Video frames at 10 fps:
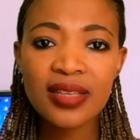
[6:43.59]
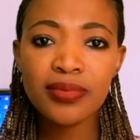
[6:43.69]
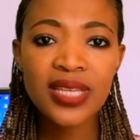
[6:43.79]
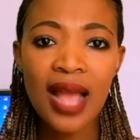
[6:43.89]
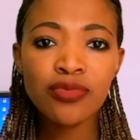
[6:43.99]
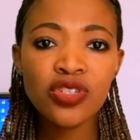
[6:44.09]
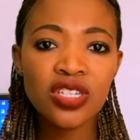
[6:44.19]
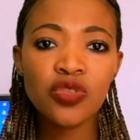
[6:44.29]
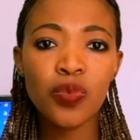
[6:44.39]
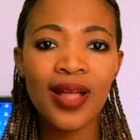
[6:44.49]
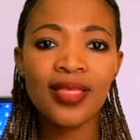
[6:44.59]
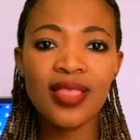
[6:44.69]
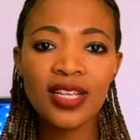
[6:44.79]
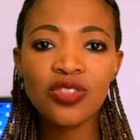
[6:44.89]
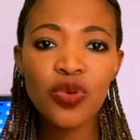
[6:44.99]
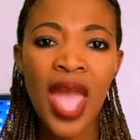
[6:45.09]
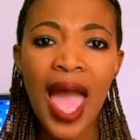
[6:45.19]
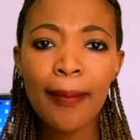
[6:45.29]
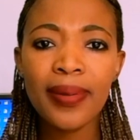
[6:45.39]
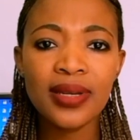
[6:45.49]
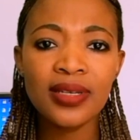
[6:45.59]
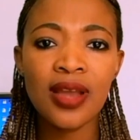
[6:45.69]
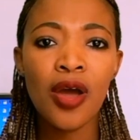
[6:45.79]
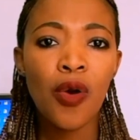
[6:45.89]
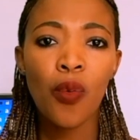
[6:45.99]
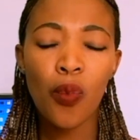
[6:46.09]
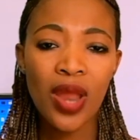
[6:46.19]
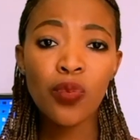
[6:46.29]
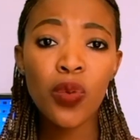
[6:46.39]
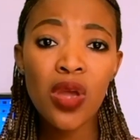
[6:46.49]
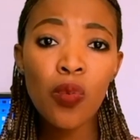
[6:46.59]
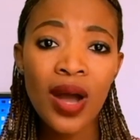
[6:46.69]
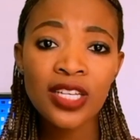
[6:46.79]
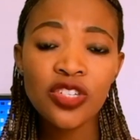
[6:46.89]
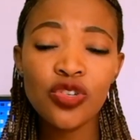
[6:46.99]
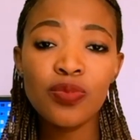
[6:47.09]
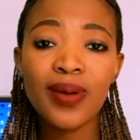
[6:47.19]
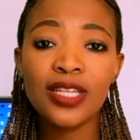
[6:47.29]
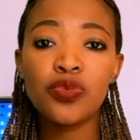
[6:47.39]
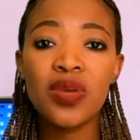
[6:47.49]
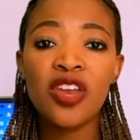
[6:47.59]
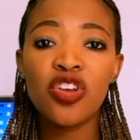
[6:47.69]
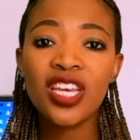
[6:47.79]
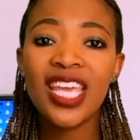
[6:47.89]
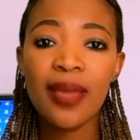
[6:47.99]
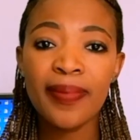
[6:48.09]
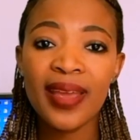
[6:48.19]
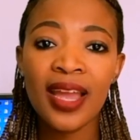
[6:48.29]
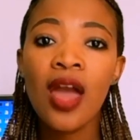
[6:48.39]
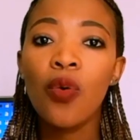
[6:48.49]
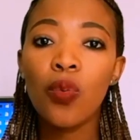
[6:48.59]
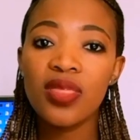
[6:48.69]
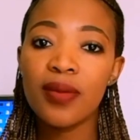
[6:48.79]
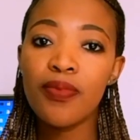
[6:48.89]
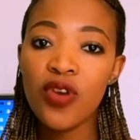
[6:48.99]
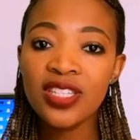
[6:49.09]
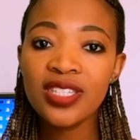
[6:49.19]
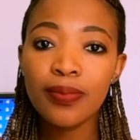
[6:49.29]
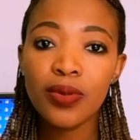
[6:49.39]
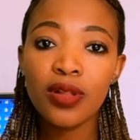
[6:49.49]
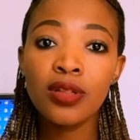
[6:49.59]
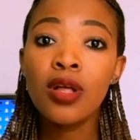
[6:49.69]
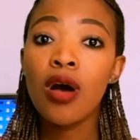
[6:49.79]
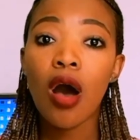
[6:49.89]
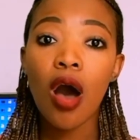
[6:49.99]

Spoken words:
Sometimes you just want things to happen when we want to, but we are not keeping with the principle